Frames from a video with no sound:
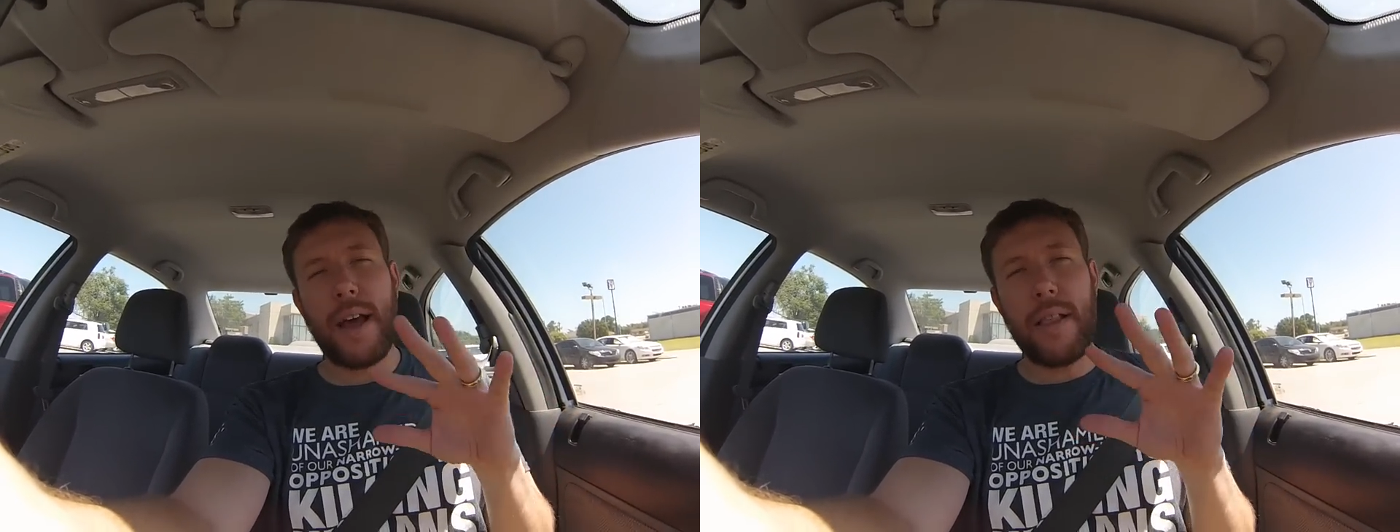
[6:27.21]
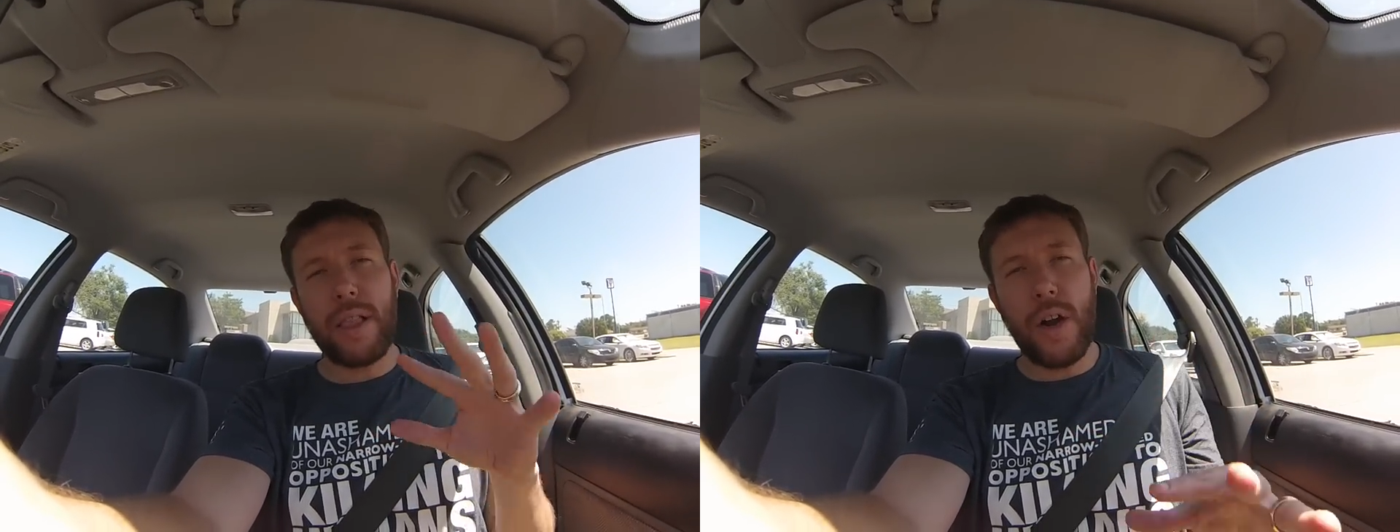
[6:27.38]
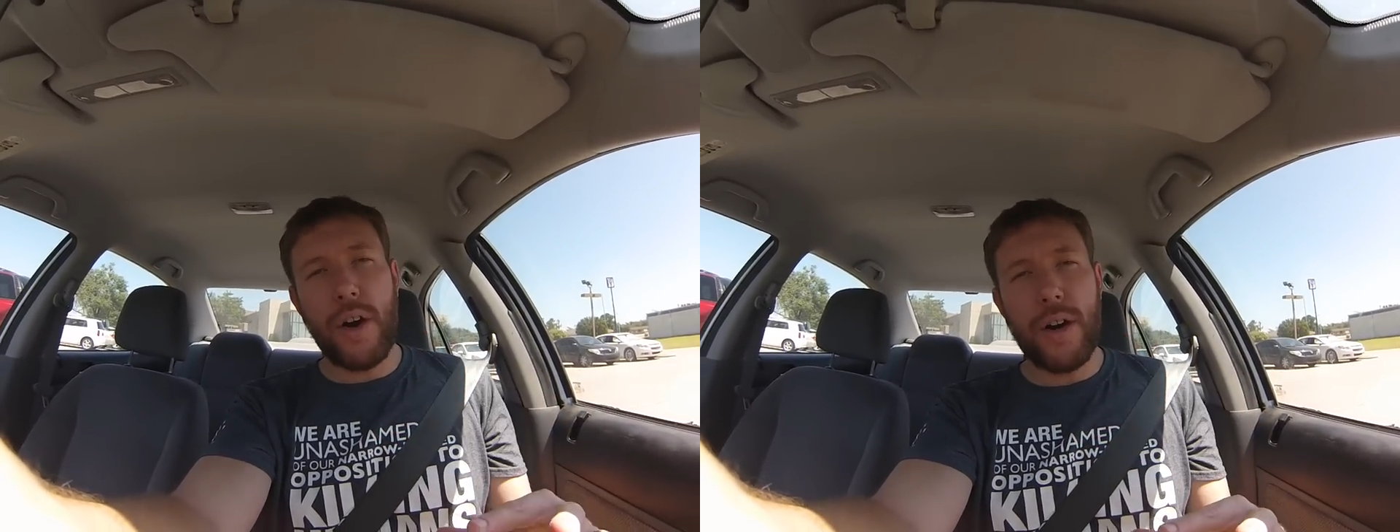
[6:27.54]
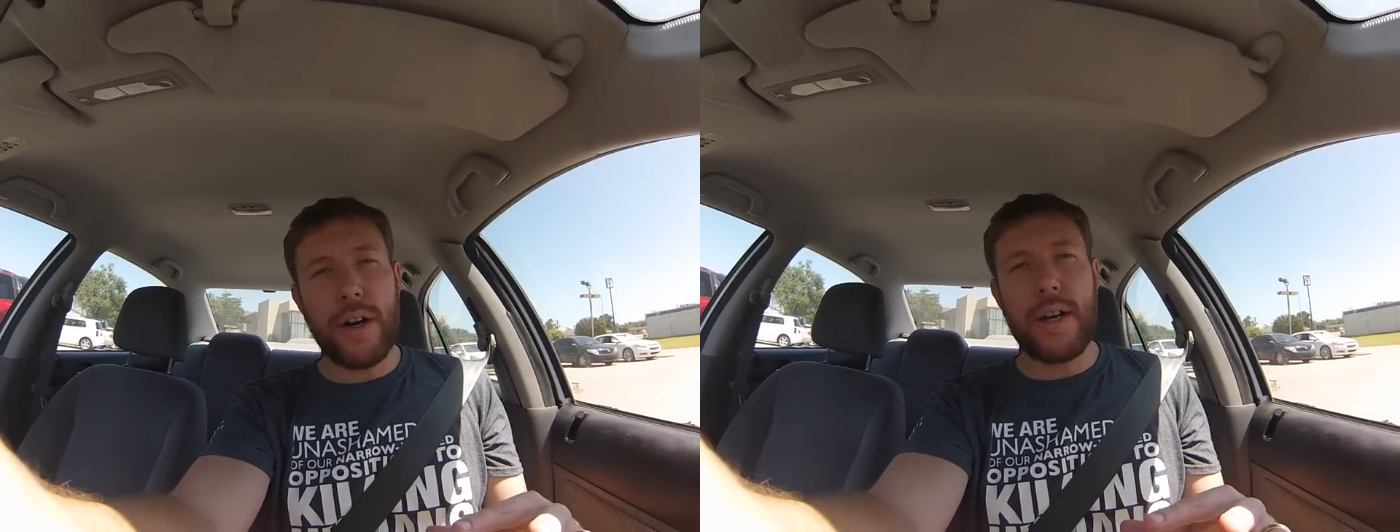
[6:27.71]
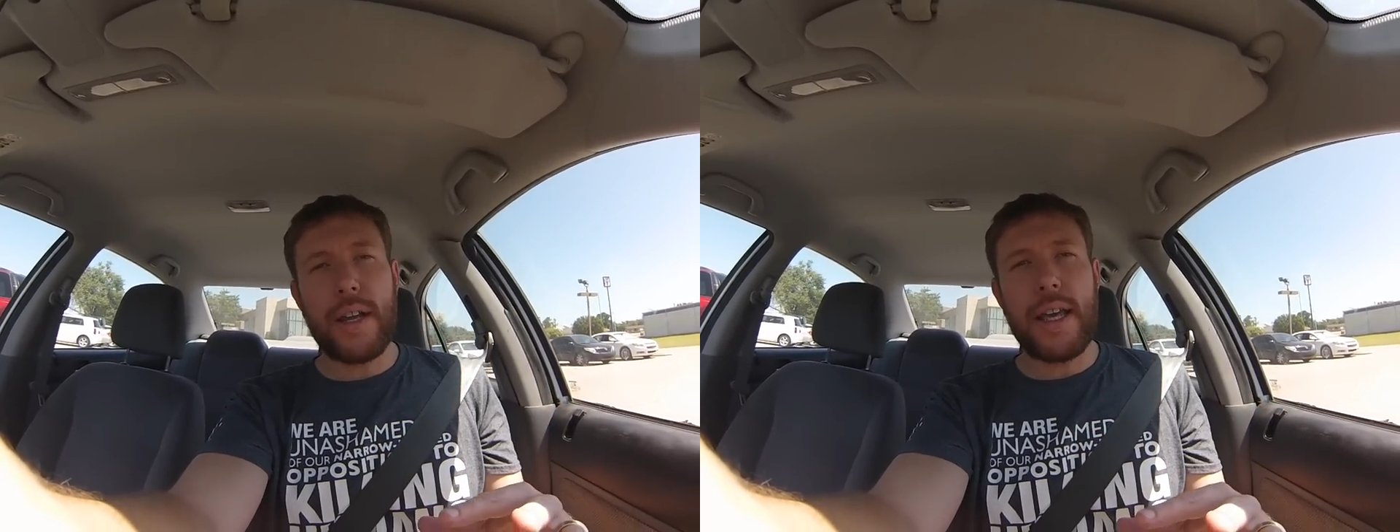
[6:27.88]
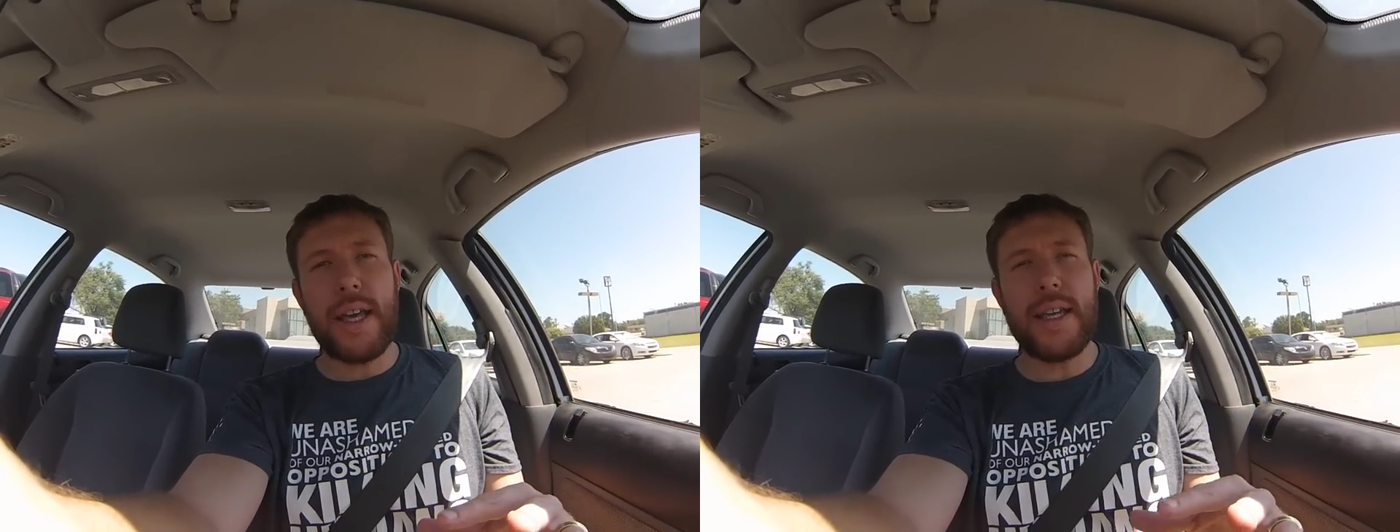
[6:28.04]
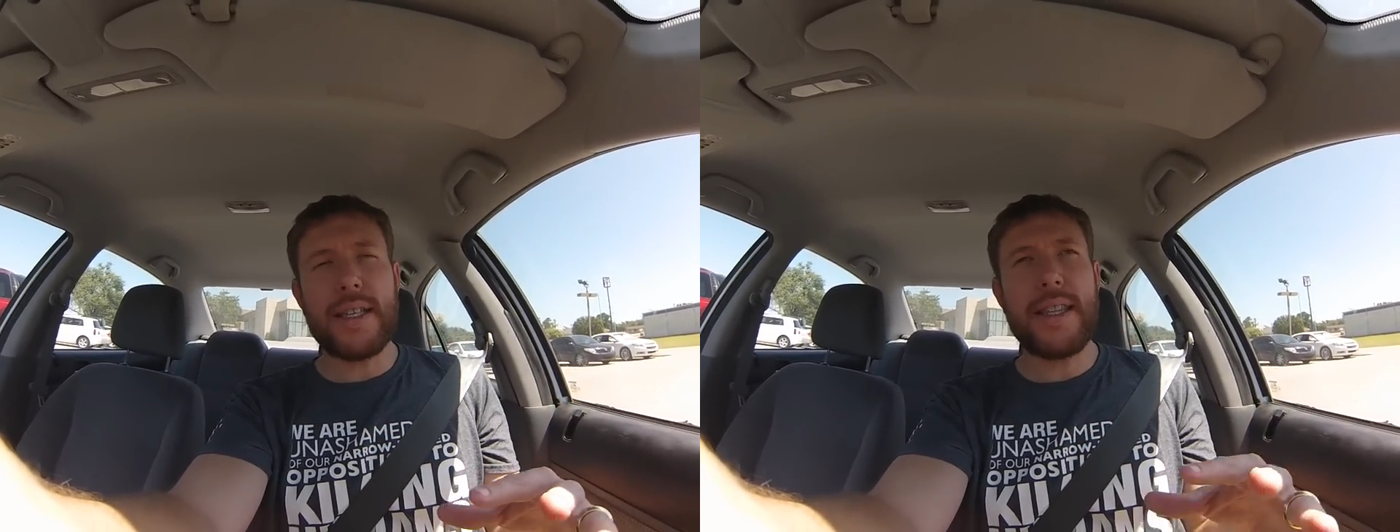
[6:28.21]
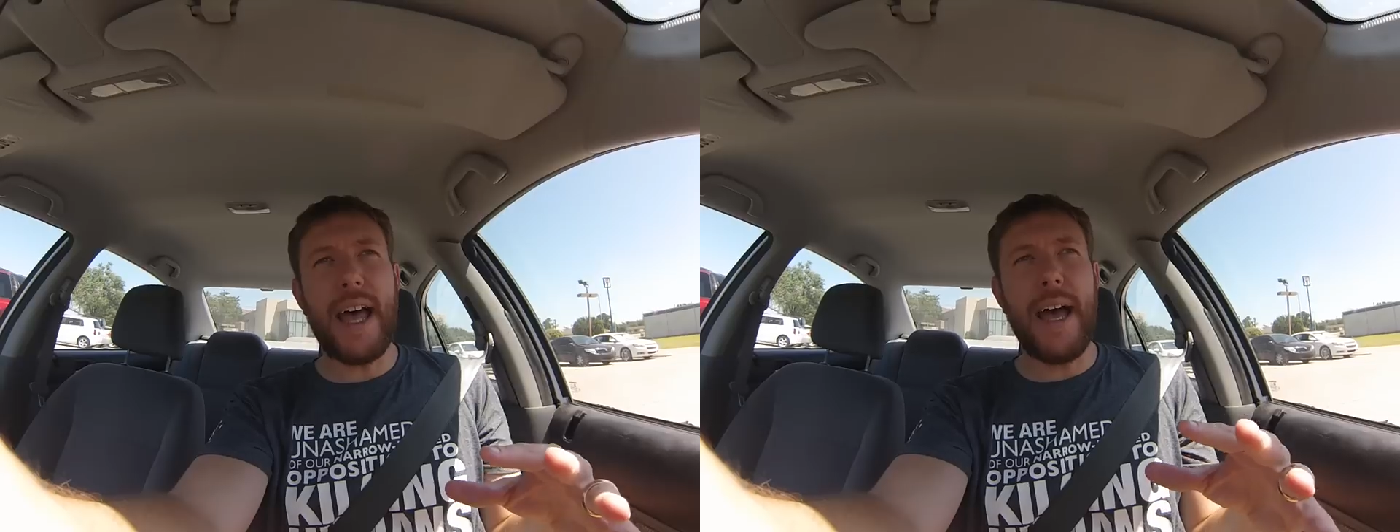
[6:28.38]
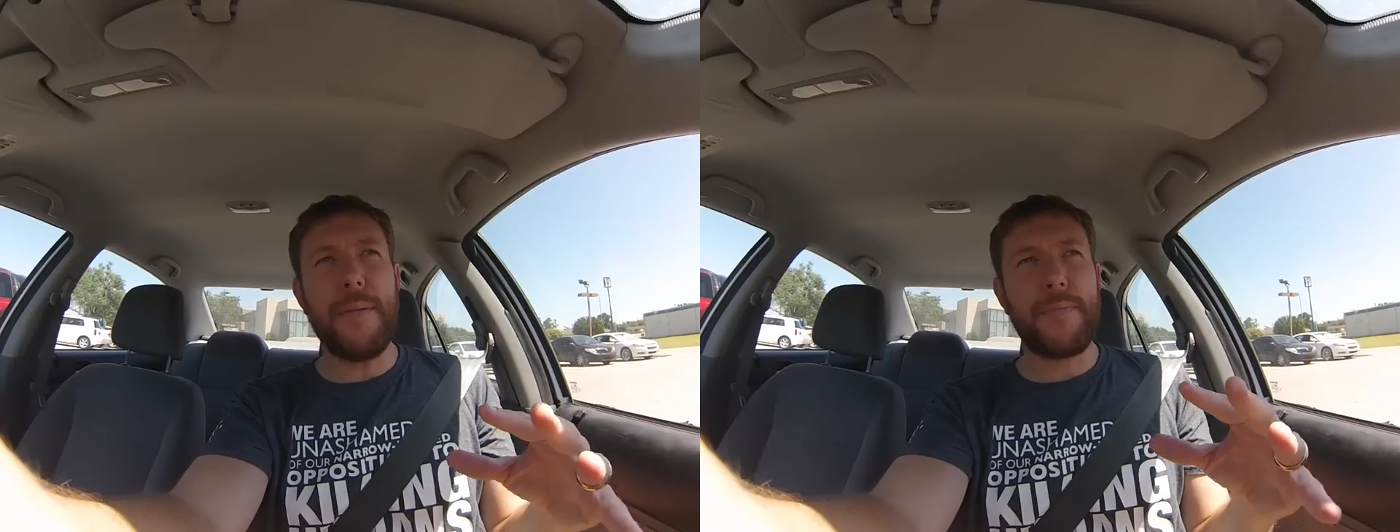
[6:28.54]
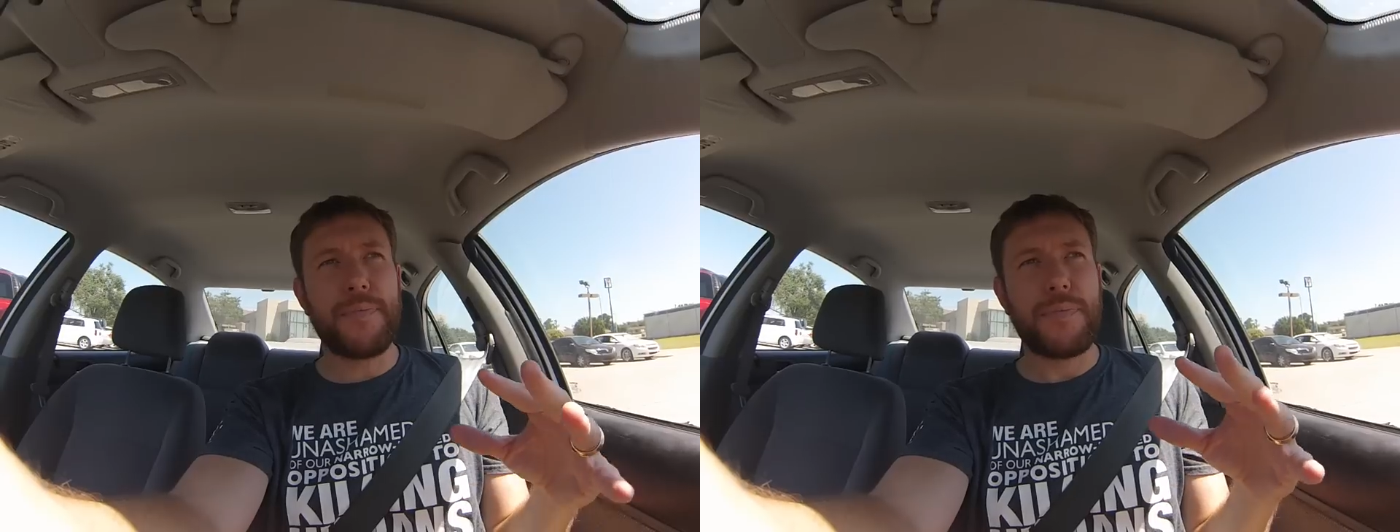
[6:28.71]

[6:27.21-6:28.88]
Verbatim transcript: i learned is that